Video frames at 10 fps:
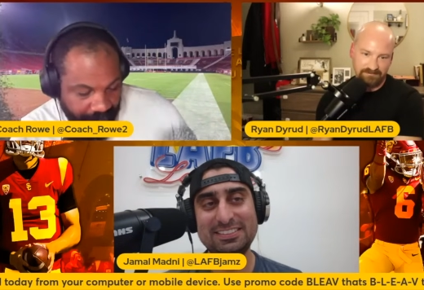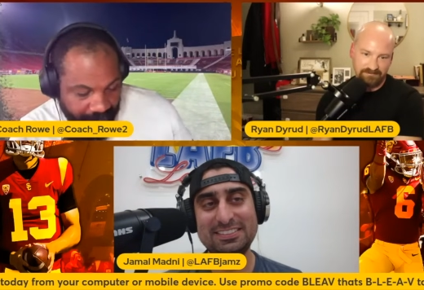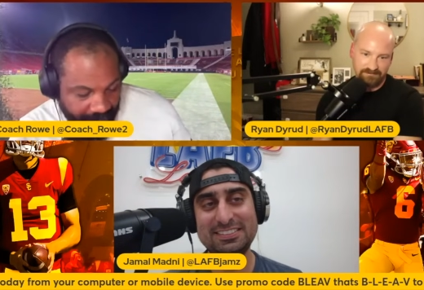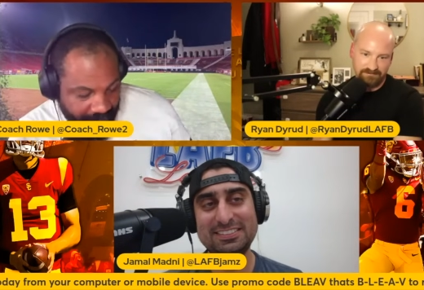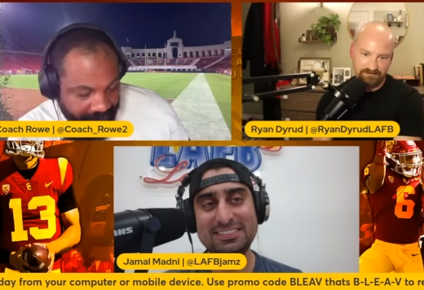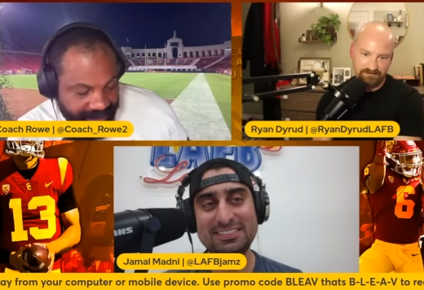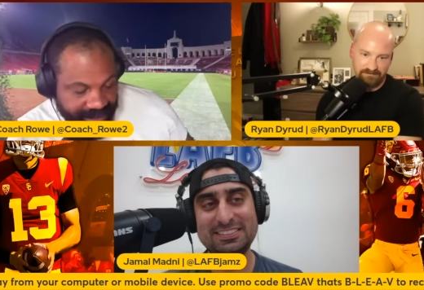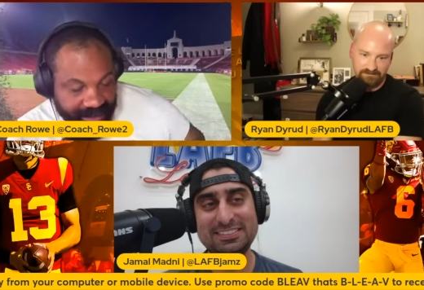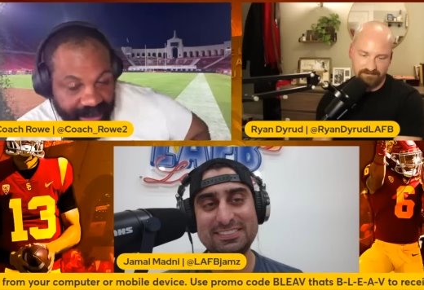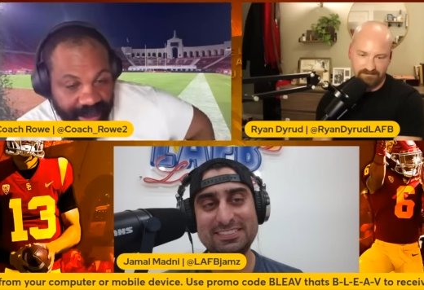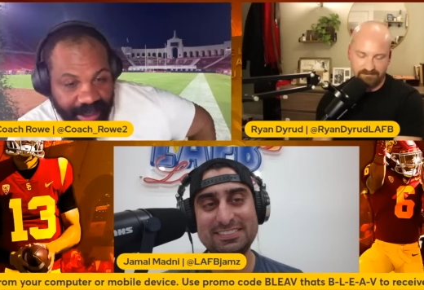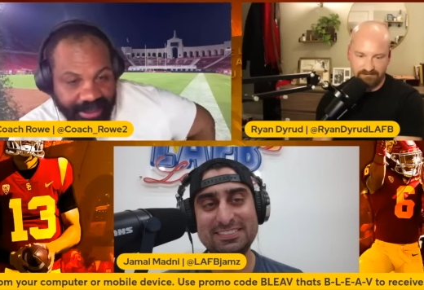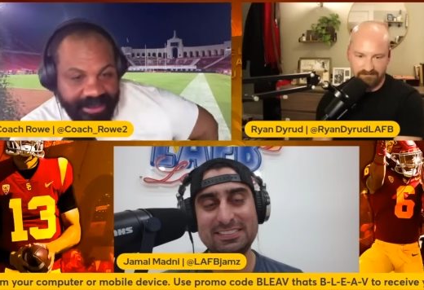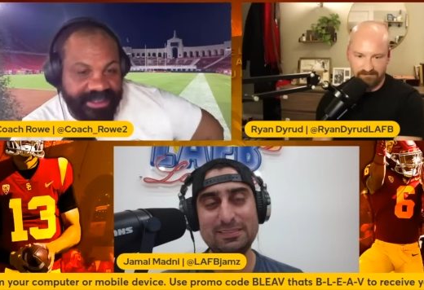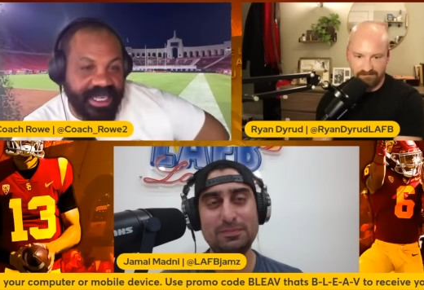Speaker 1: has
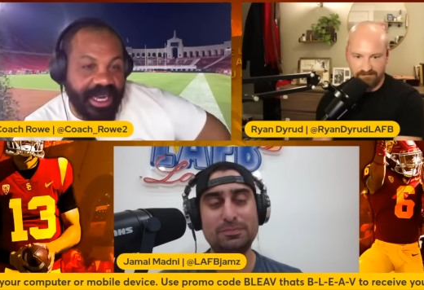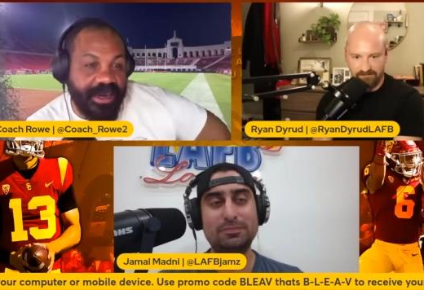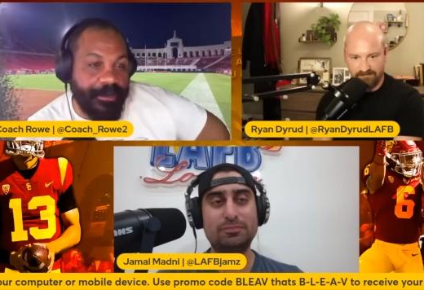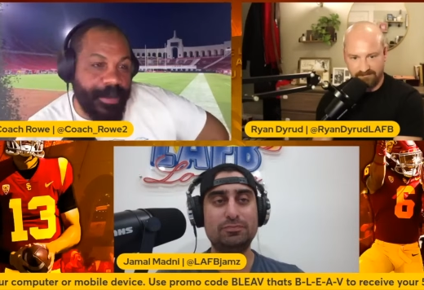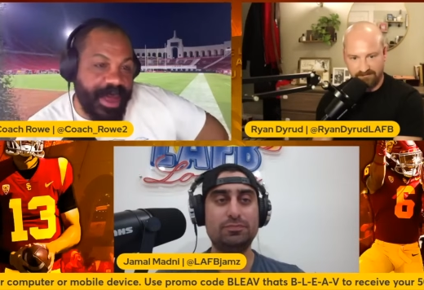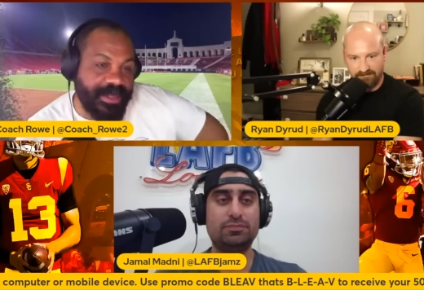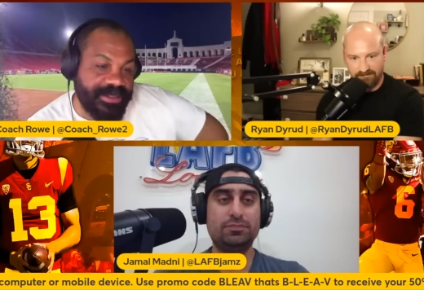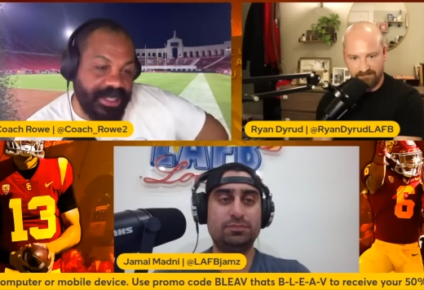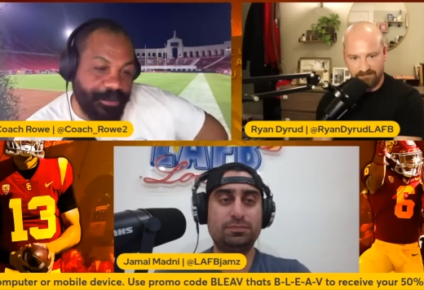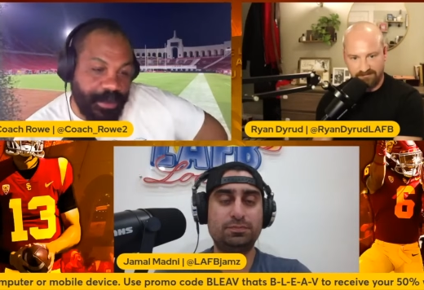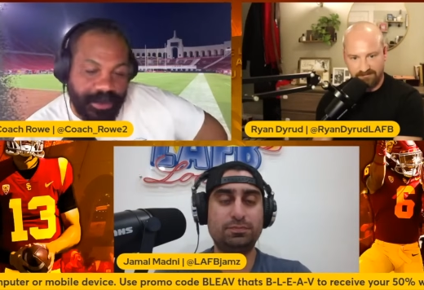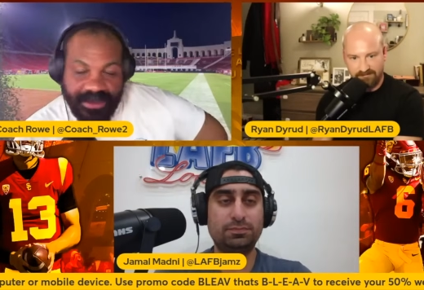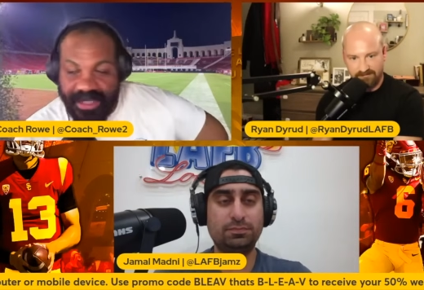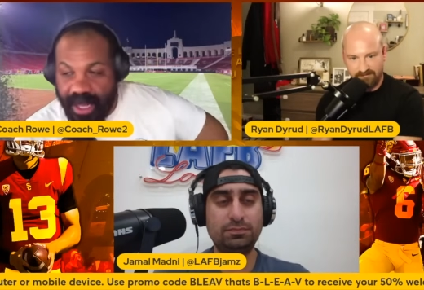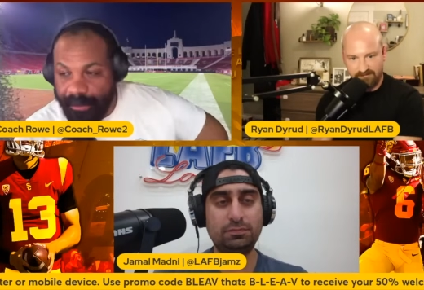decided to pass up on the
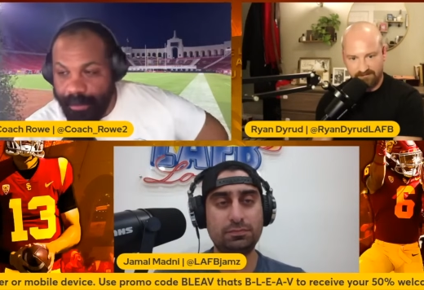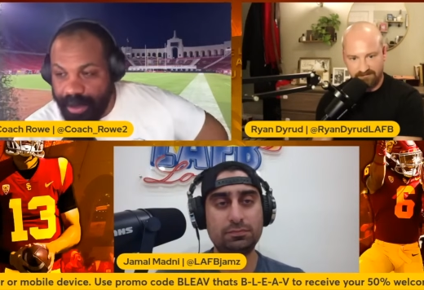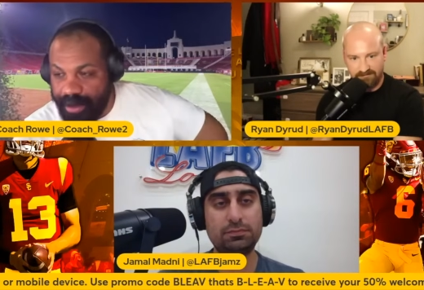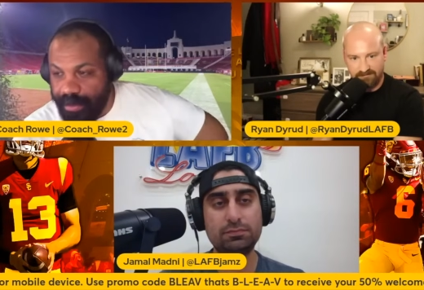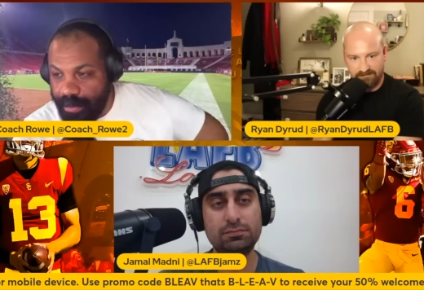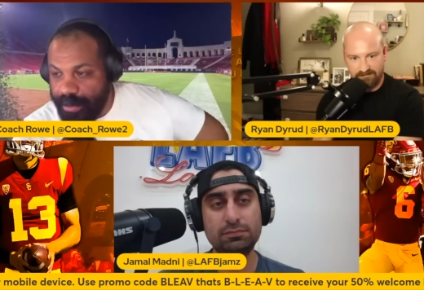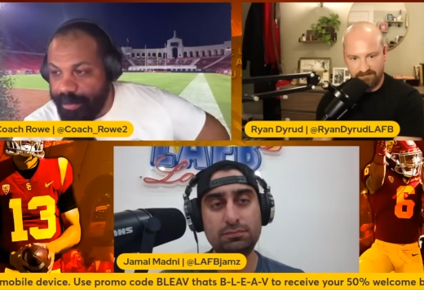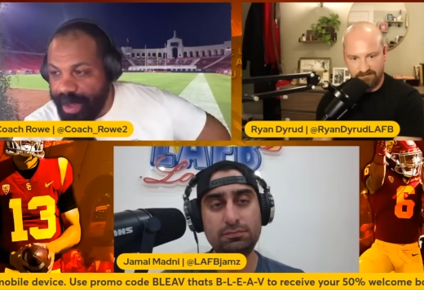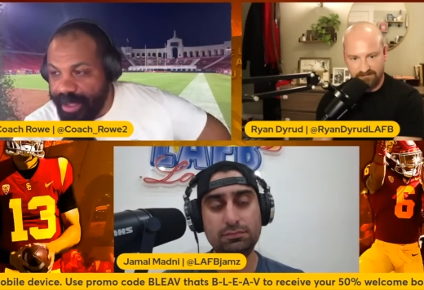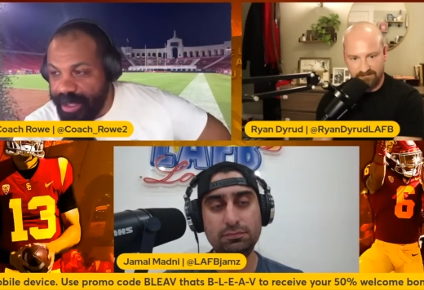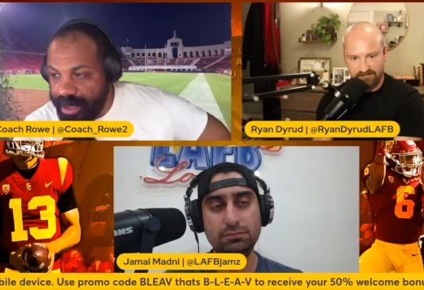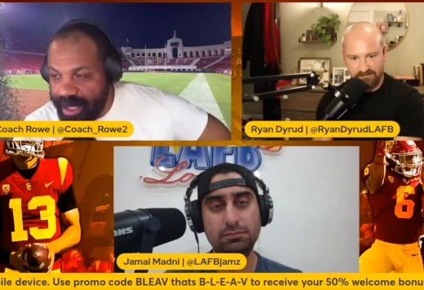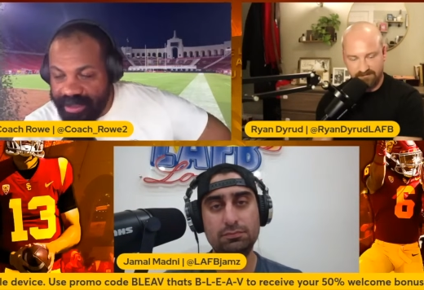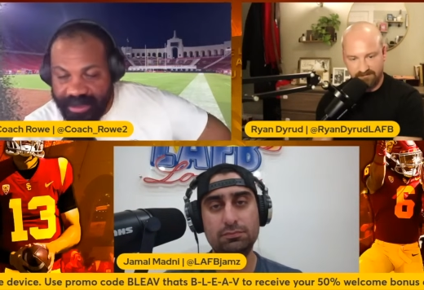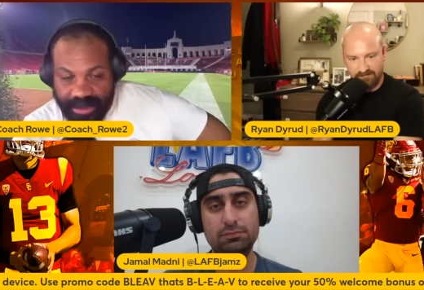top rated quarterback in
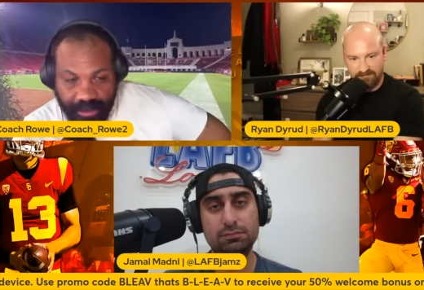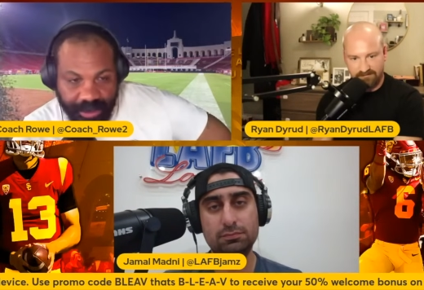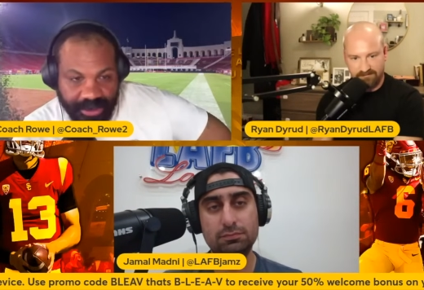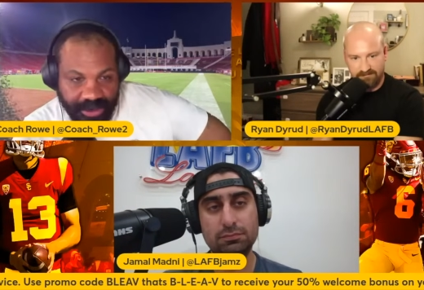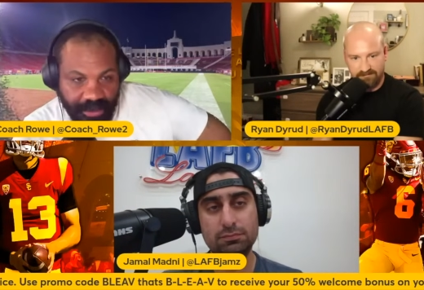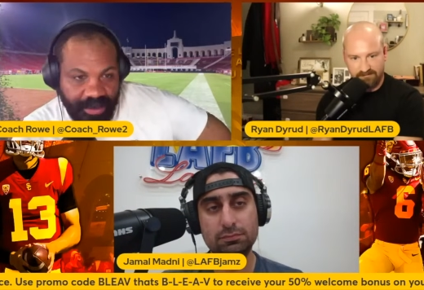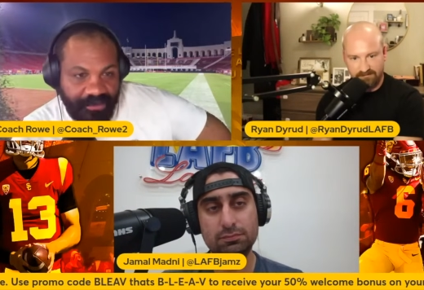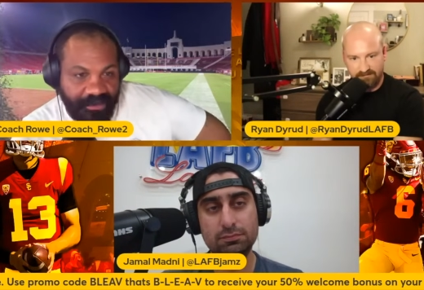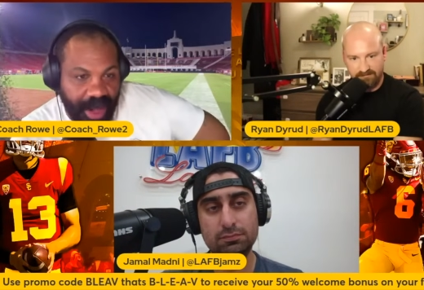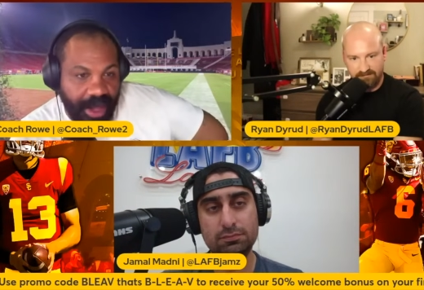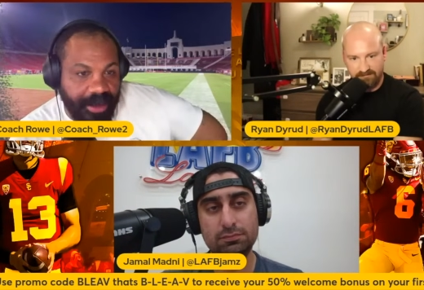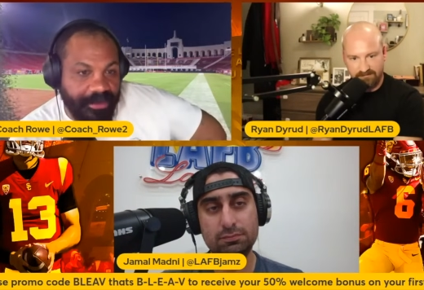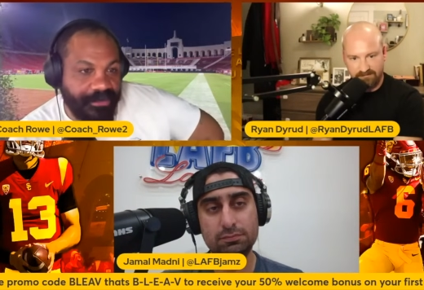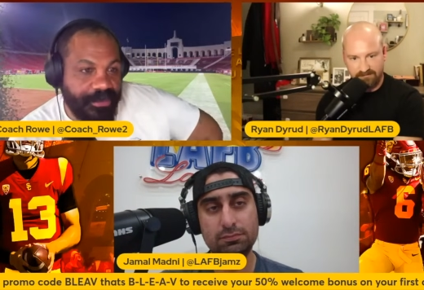class of 2025